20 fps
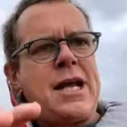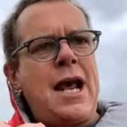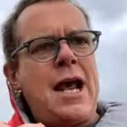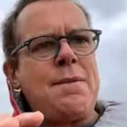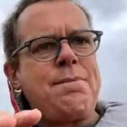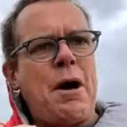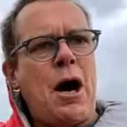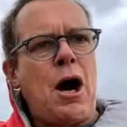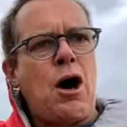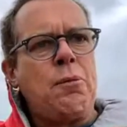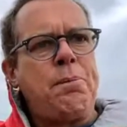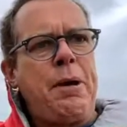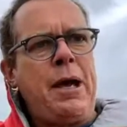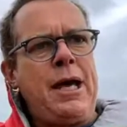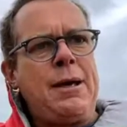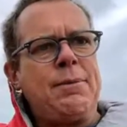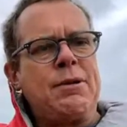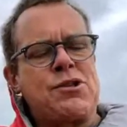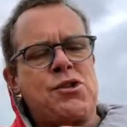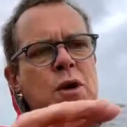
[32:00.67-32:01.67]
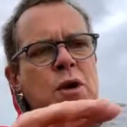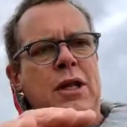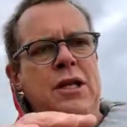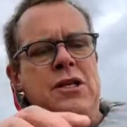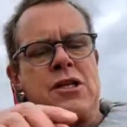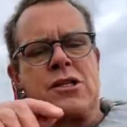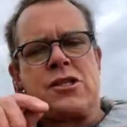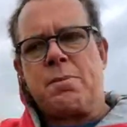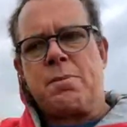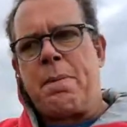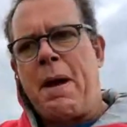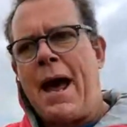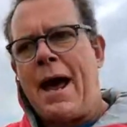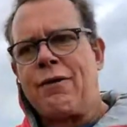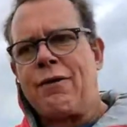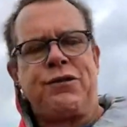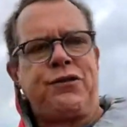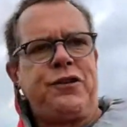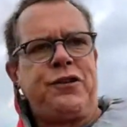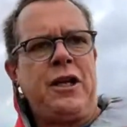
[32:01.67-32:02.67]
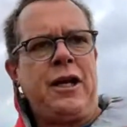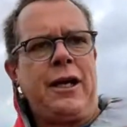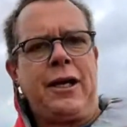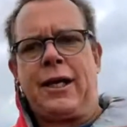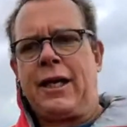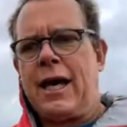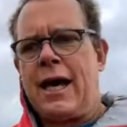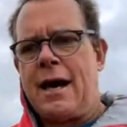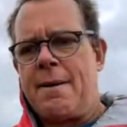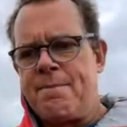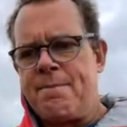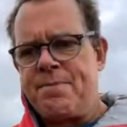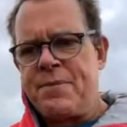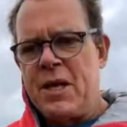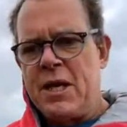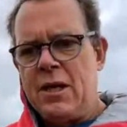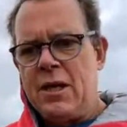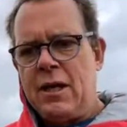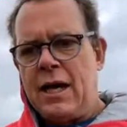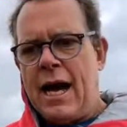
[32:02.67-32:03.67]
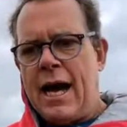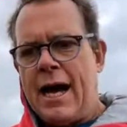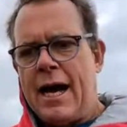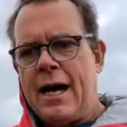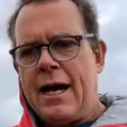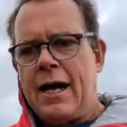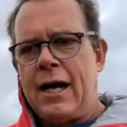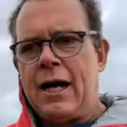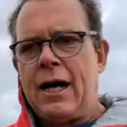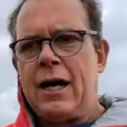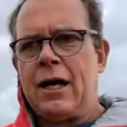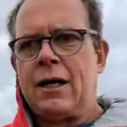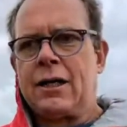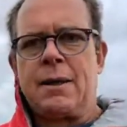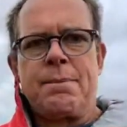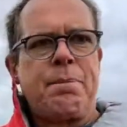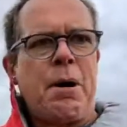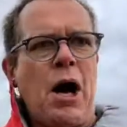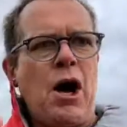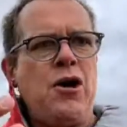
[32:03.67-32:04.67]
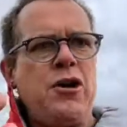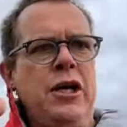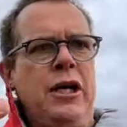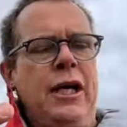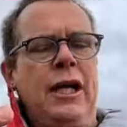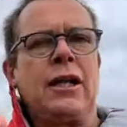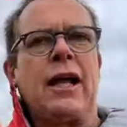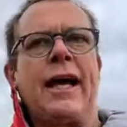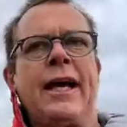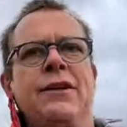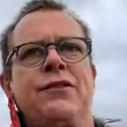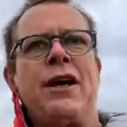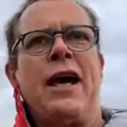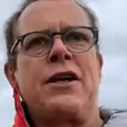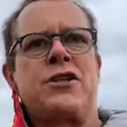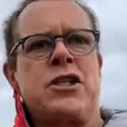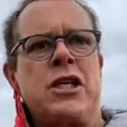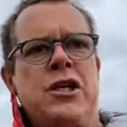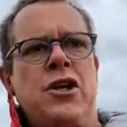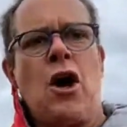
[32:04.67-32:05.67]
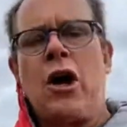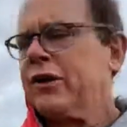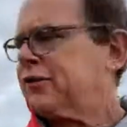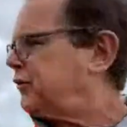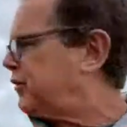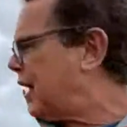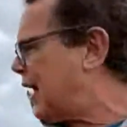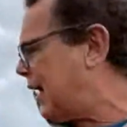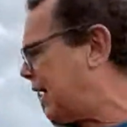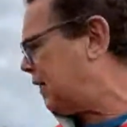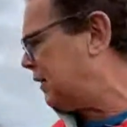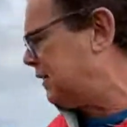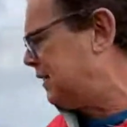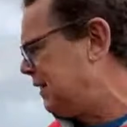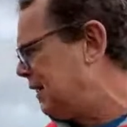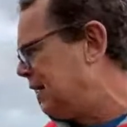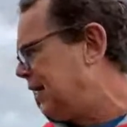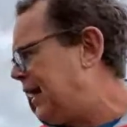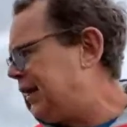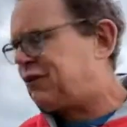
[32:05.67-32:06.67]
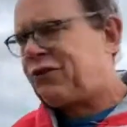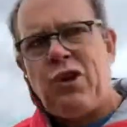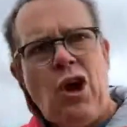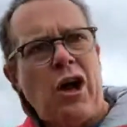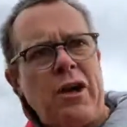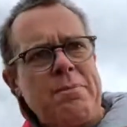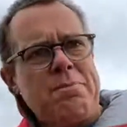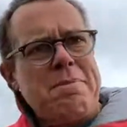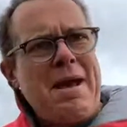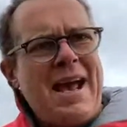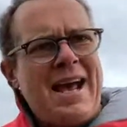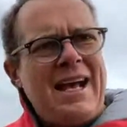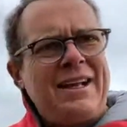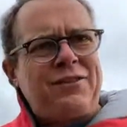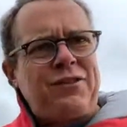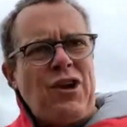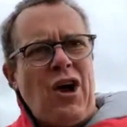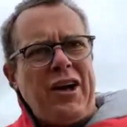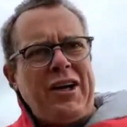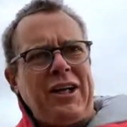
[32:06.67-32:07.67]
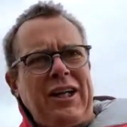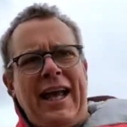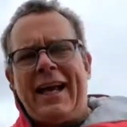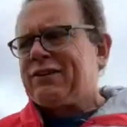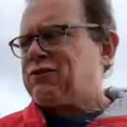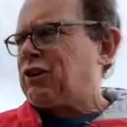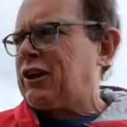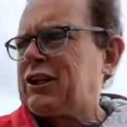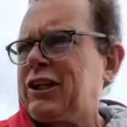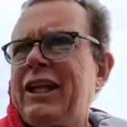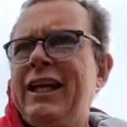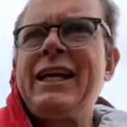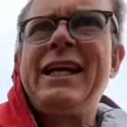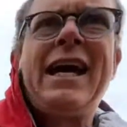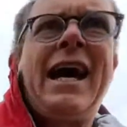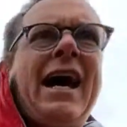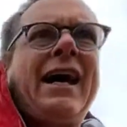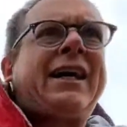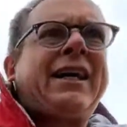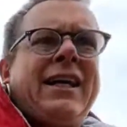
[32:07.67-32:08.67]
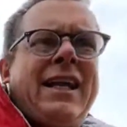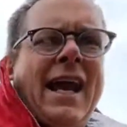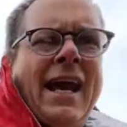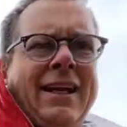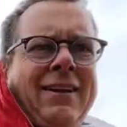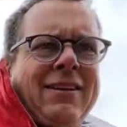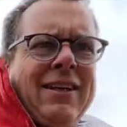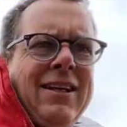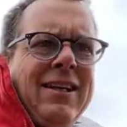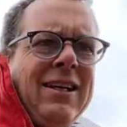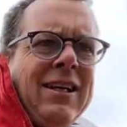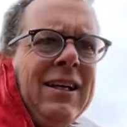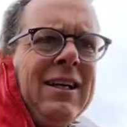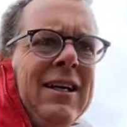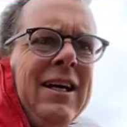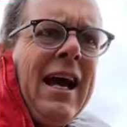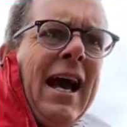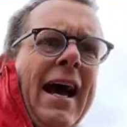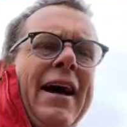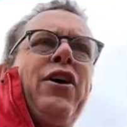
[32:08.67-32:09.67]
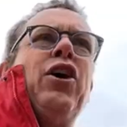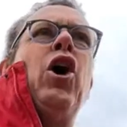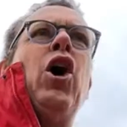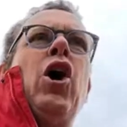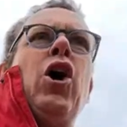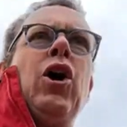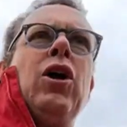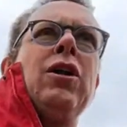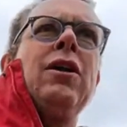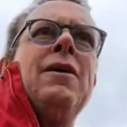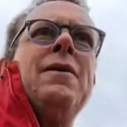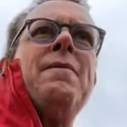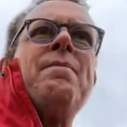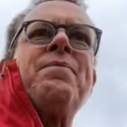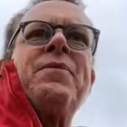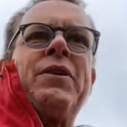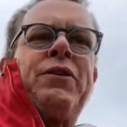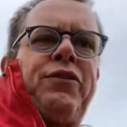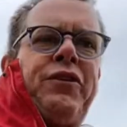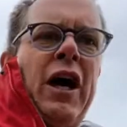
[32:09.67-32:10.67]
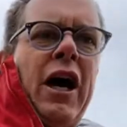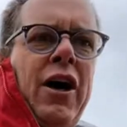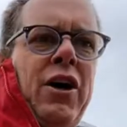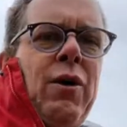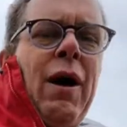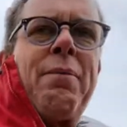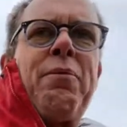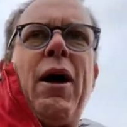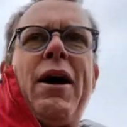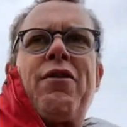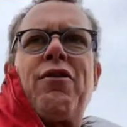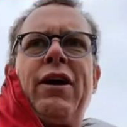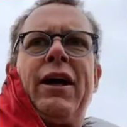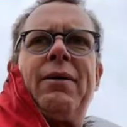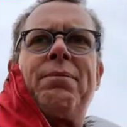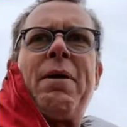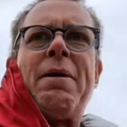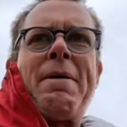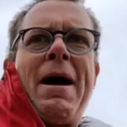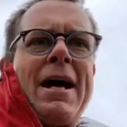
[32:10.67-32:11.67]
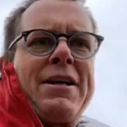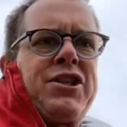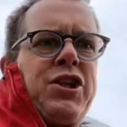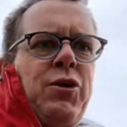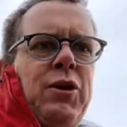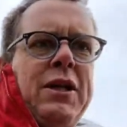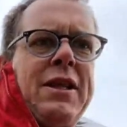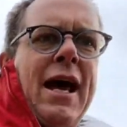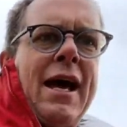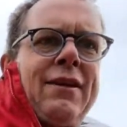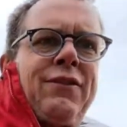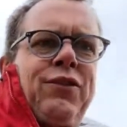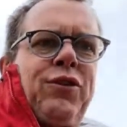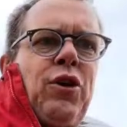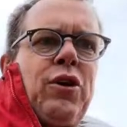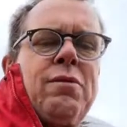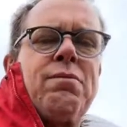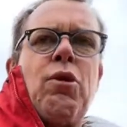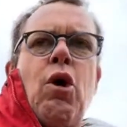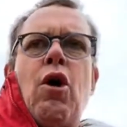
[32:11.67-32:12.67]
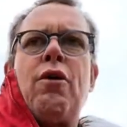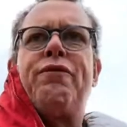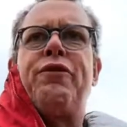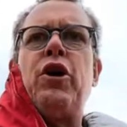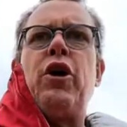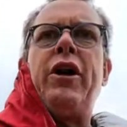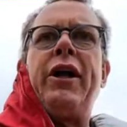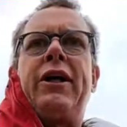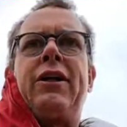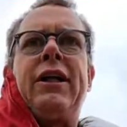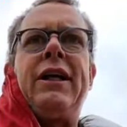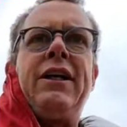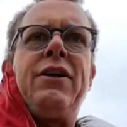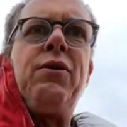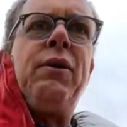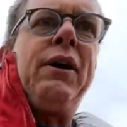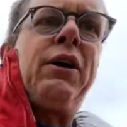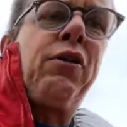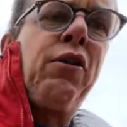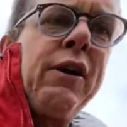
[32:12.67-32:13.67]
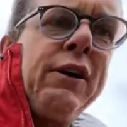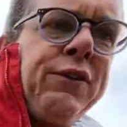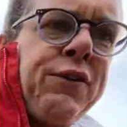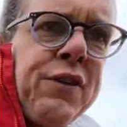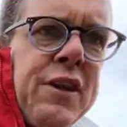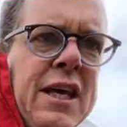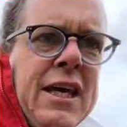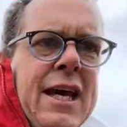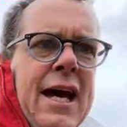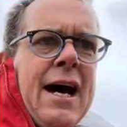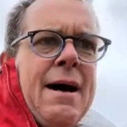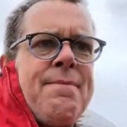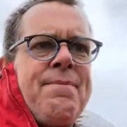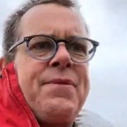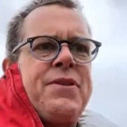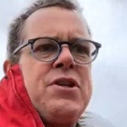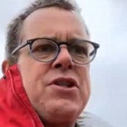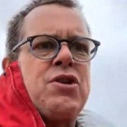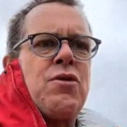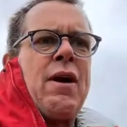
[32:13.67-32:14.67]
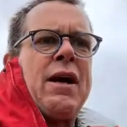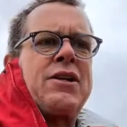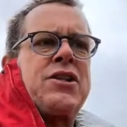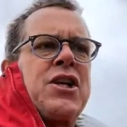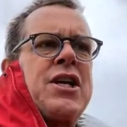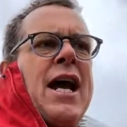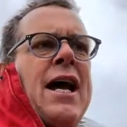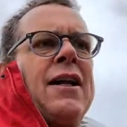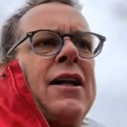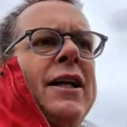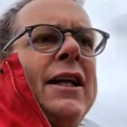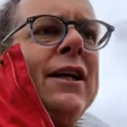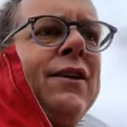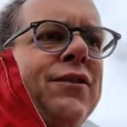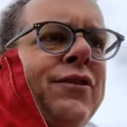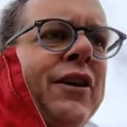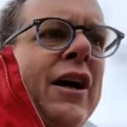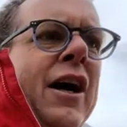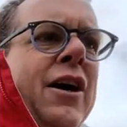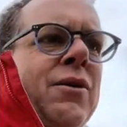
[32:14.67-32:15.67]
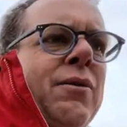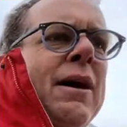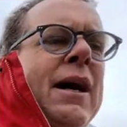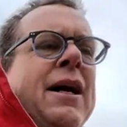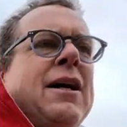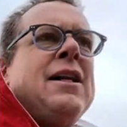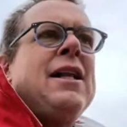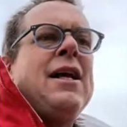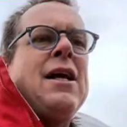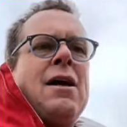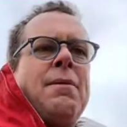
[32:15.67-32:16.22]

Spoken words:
tent pole beam, it's really just a parasitic component. Like it's actually not electrically connected at all. So I'm wondering about doing that sort of more vertically to increase the directionality. So,